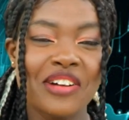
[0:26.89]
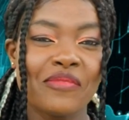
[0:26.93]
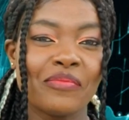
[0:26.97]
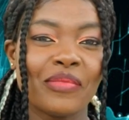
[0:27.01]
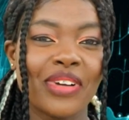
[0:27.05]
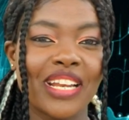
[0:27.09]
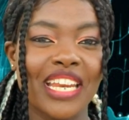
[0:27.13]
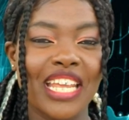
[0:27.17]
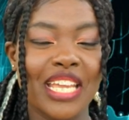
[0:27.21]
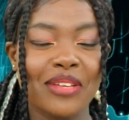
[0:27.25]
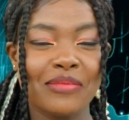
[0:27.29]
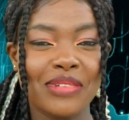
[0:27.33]

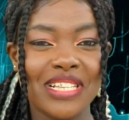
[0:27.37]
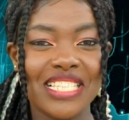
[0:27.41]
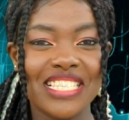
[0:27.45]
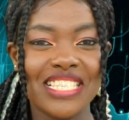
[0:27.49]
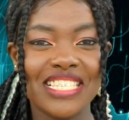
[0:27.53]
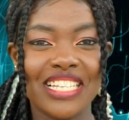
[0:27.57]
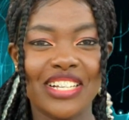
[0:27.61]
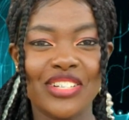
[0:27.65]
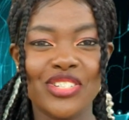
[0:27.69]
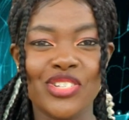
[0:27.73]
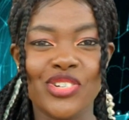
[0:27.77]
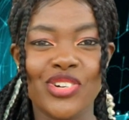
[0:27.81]
My name is
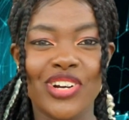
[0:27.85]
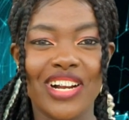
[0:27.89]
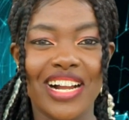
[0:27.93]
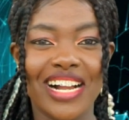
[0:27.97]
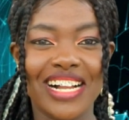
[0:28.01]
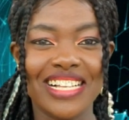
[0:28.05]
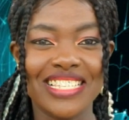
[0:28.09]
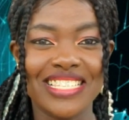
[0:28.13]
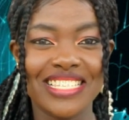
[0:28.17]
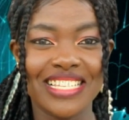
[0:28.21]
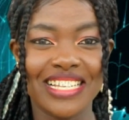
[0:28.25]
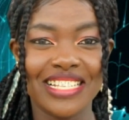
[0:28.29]
Sandra
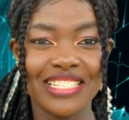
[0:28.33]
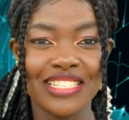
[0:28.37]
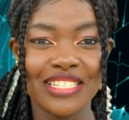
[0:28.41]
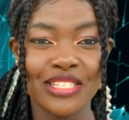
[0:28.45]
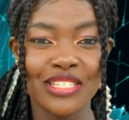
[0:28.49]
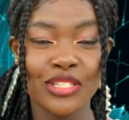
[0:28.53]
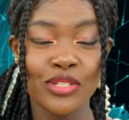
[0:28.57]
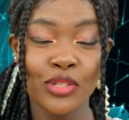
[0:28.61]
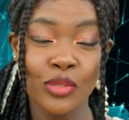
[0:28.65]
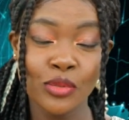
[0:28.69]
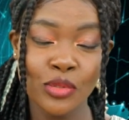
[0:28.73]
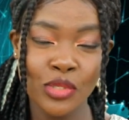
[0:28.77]
Asante.
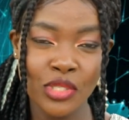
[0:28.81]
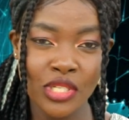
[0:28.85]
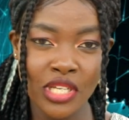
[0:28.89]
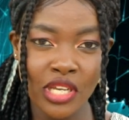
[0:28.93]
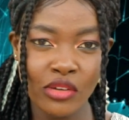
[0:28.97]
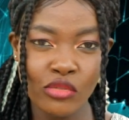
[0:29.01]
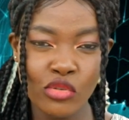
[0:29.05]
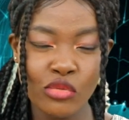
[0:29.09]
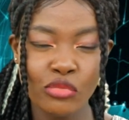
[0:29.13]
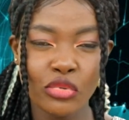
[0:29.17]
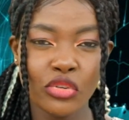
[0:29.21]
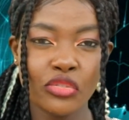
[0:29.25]
So
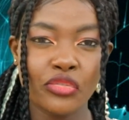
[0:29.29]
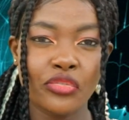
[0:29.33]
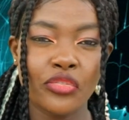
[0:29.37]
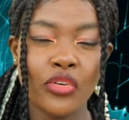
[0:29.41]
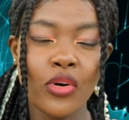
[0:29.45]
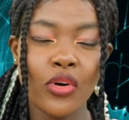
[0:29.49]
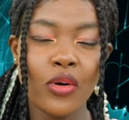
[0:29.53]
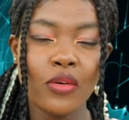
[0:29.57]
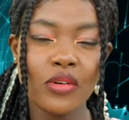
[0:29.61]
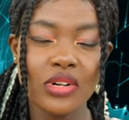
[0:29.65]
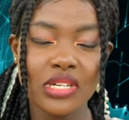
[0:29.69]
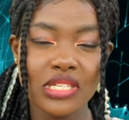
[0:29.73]
today we'll be
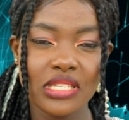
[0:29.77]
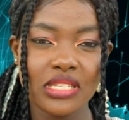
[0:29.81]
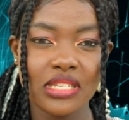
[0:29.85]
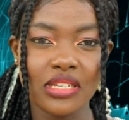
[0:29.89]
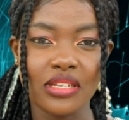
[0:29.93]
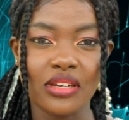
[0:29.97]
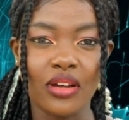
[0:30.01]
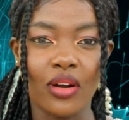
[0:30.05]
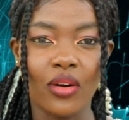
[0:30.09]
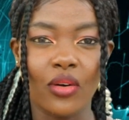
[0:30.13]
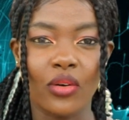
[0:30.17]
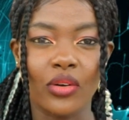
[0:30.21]

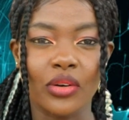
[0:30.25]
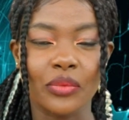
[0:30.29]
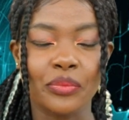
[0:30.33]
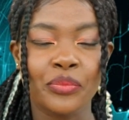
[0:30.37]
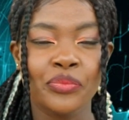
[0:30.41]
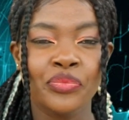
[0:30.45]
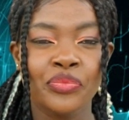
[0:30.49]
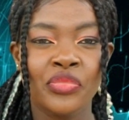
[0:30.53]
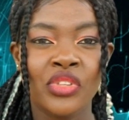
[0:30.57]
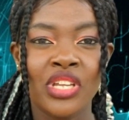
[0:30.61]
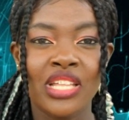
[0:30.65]
focusing on